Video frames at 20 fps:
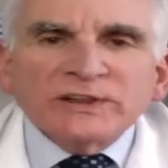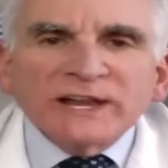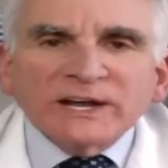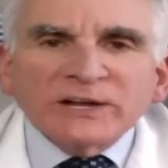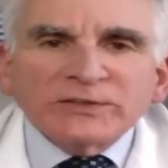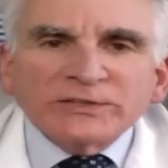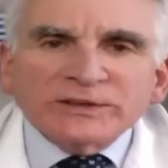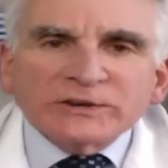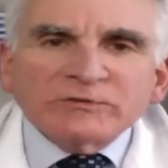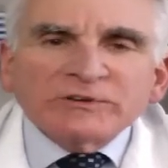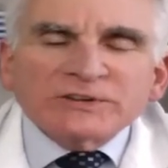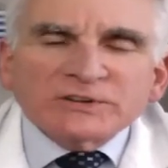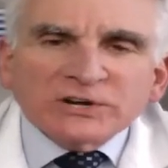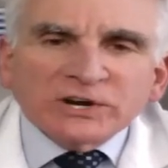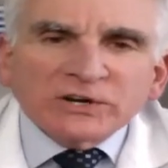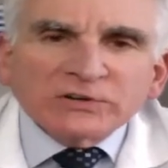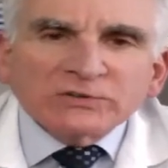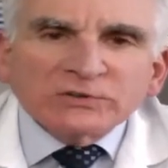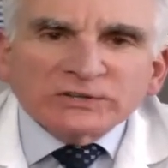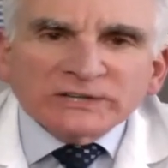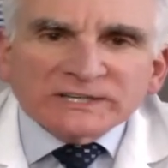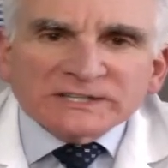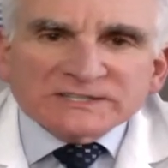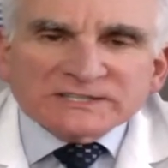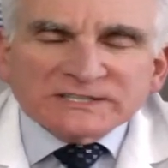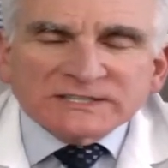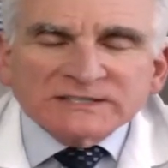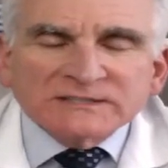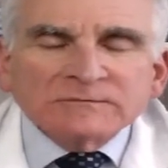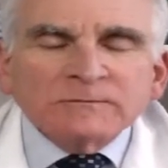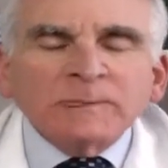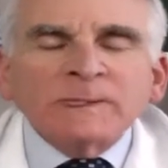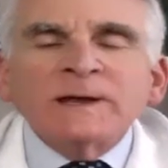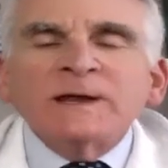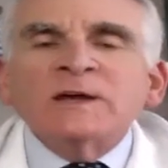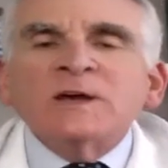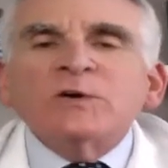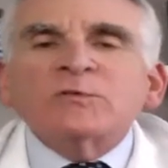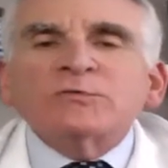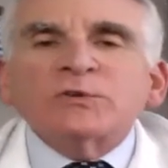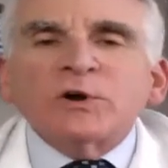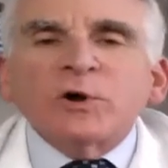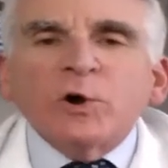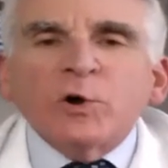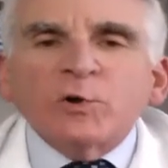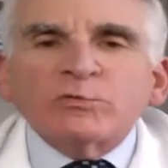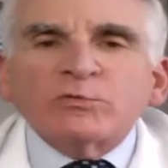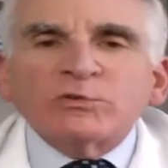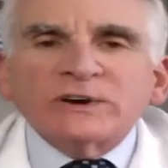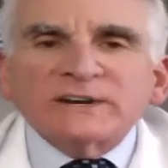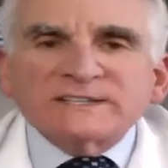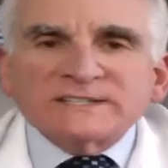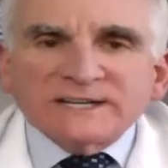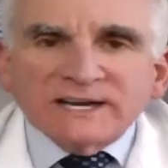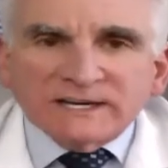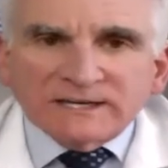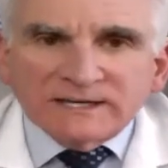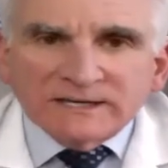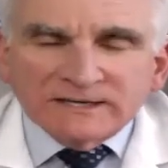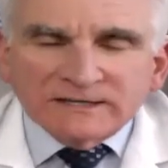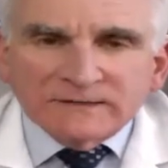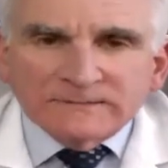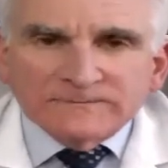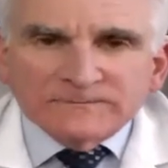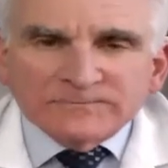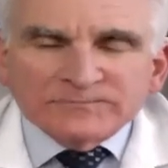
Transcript: healthier, and younger-looking skin for over a decade.